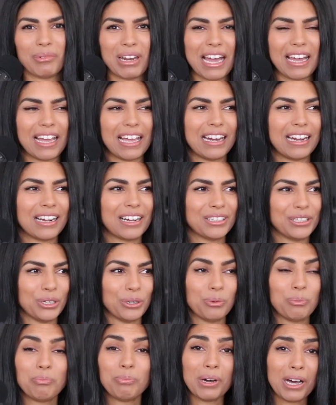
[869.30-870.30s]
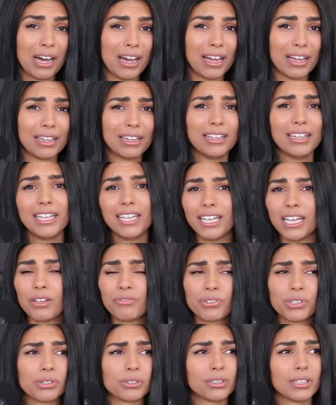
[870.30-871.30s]
not hating on you. But if
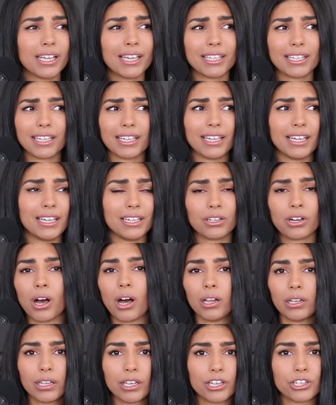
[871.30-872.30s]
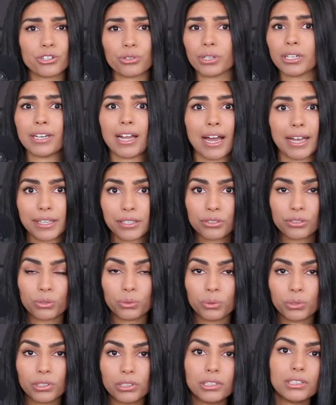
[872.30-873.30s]
you're like in college or in high
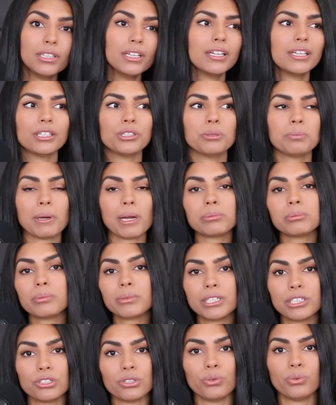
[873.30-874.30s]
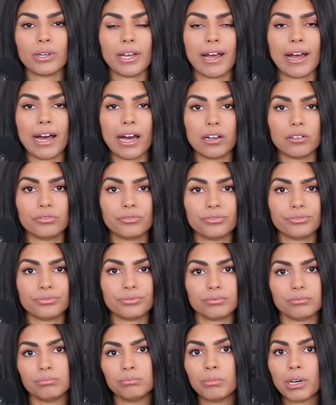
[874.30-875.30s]
school, you probably don't have
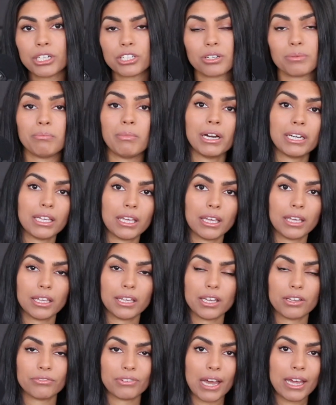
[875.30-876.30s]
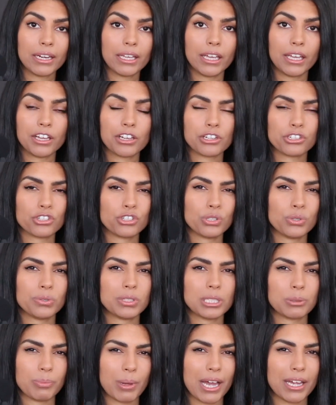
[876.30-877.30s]
much money, if any, to
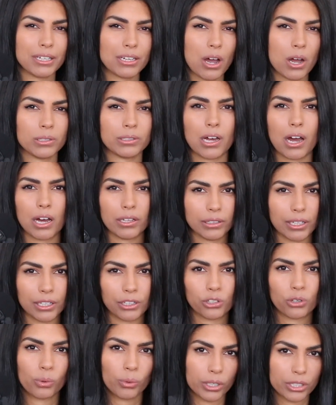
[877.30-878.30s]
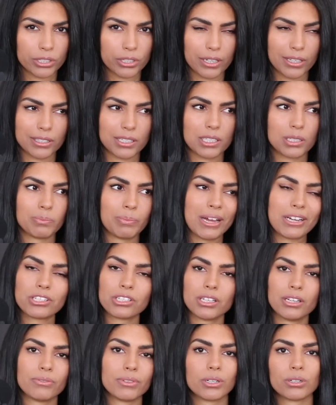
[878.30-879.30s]
spend on online courses,
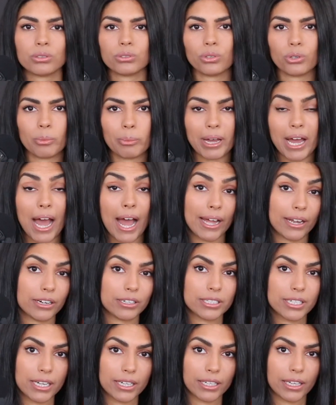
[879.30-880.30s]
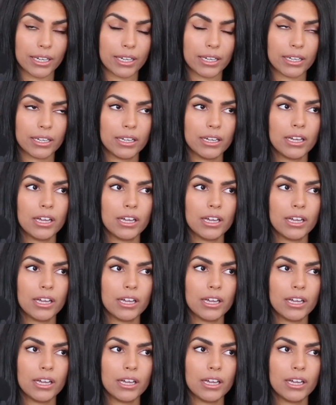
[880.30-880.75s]
especially if they're a little bit higher ticket.